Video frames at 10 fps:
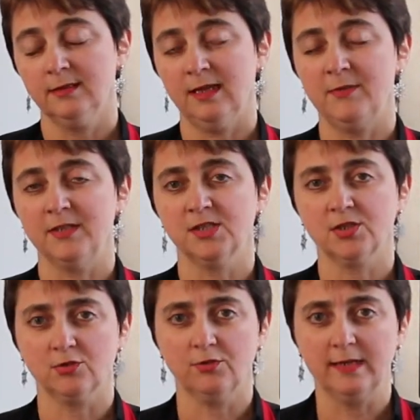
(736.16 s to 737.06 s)
and then
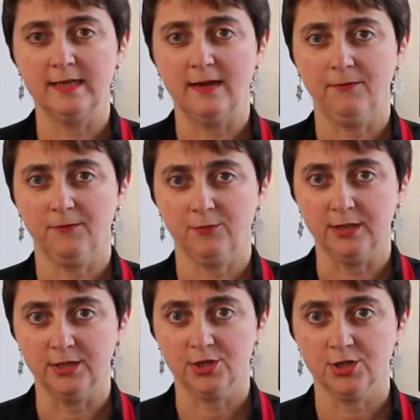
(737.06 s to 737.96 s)
store it in our
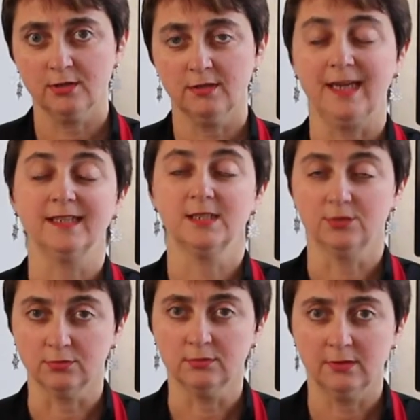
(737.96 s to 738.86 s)
fridge
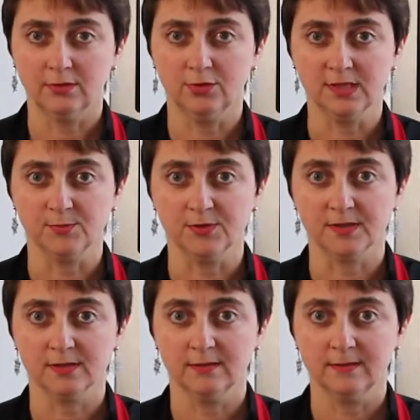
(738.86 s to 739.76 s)
until Christmas.